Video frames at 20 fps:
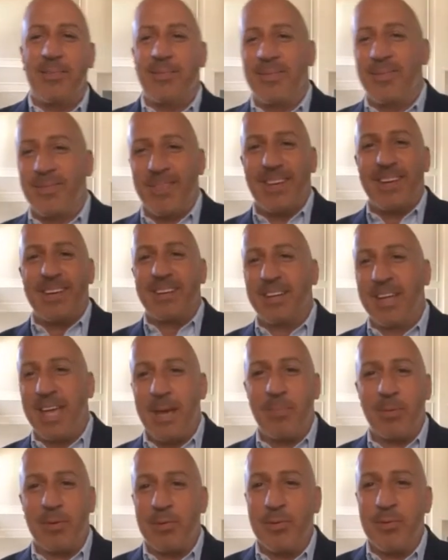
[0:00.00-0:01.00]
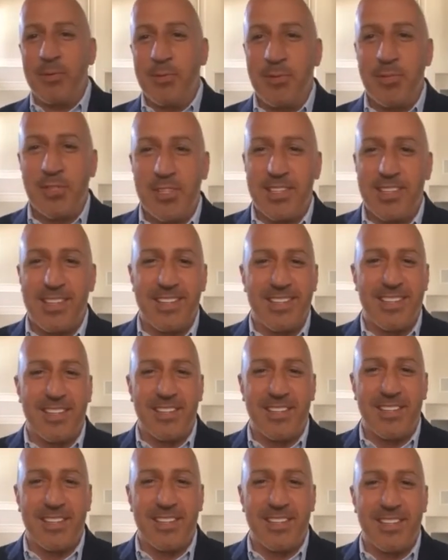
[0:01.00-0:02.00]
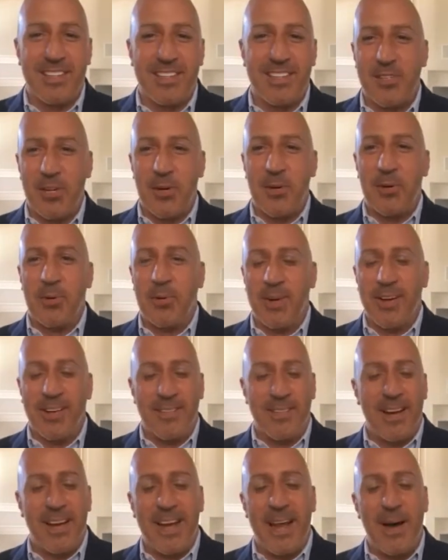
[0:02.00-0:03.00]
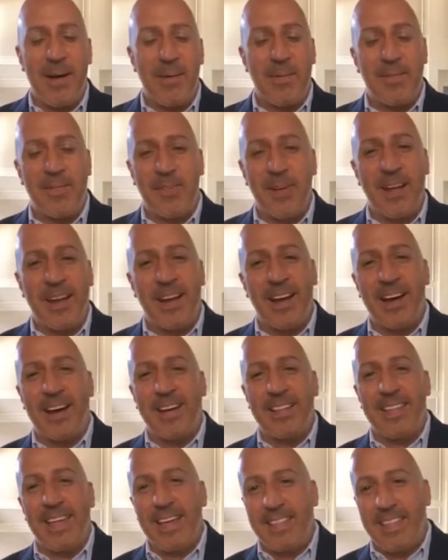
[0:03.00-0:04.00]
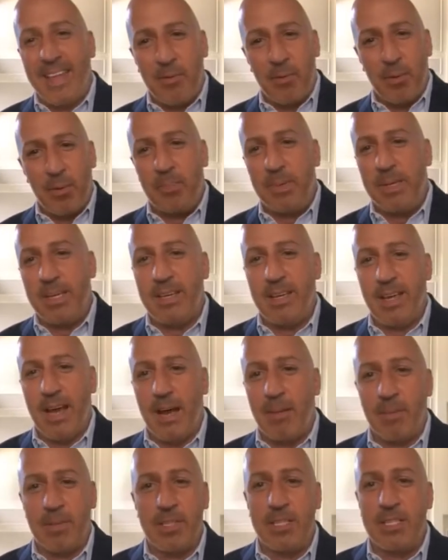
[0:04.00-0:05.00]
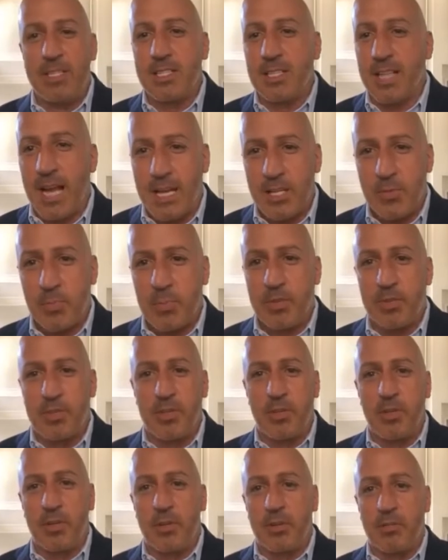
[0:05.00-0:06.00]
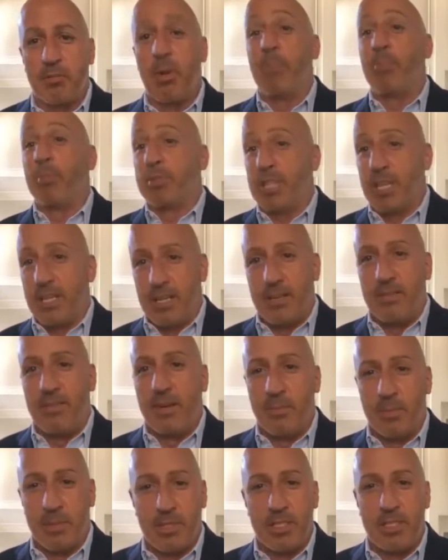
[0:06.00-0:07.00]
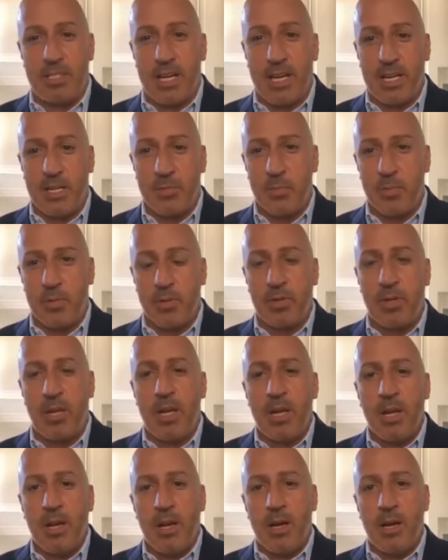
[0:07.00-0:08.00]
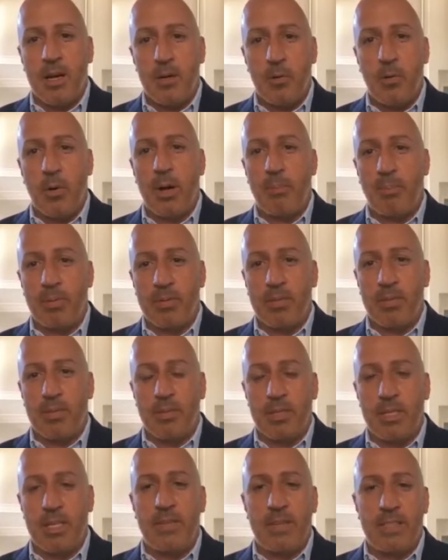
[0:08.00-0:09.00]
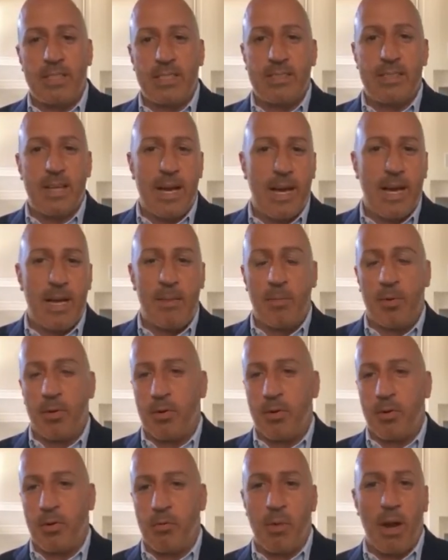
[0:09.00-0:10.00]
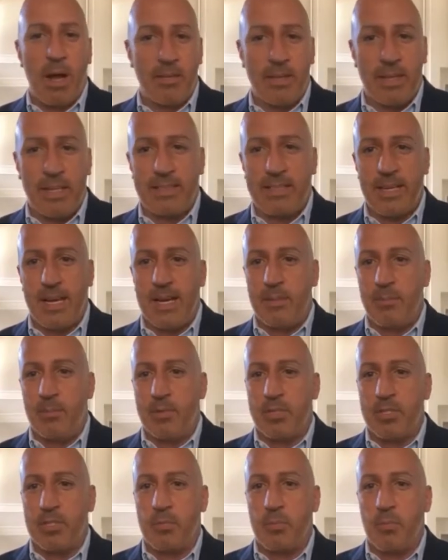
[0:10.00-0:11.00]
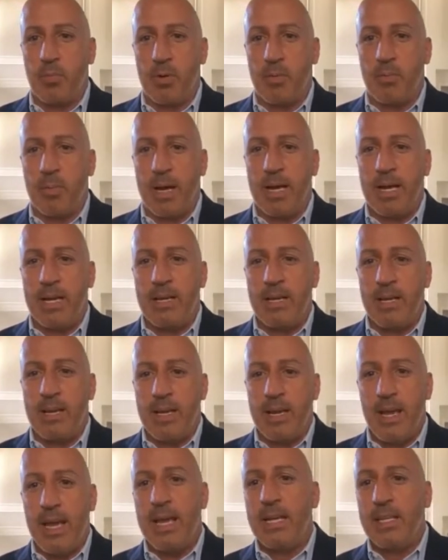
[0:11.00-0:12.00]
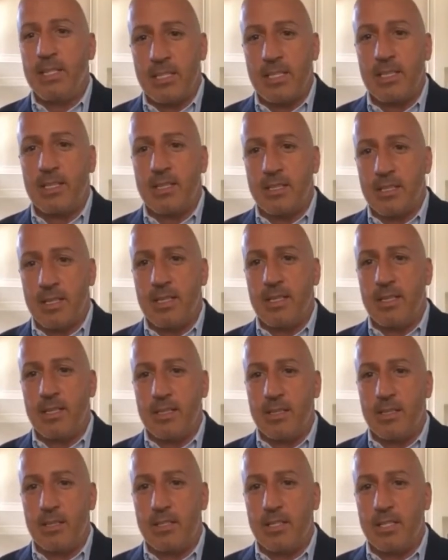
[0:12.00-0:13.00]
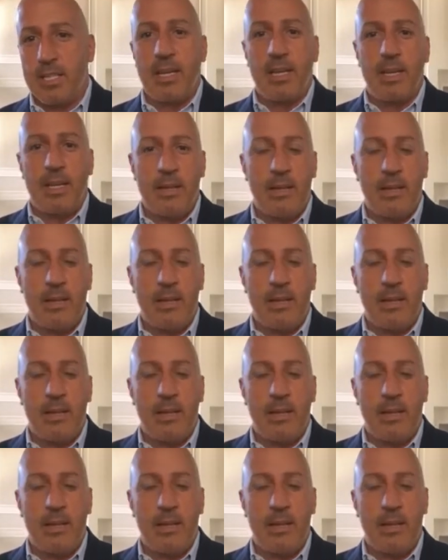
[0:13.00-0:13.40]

a cable news show right now, Fred. That would be Emily Slosberg, the Representative Emily Slosberg, who I believe at the time or around that time was one of my aides in the Senate,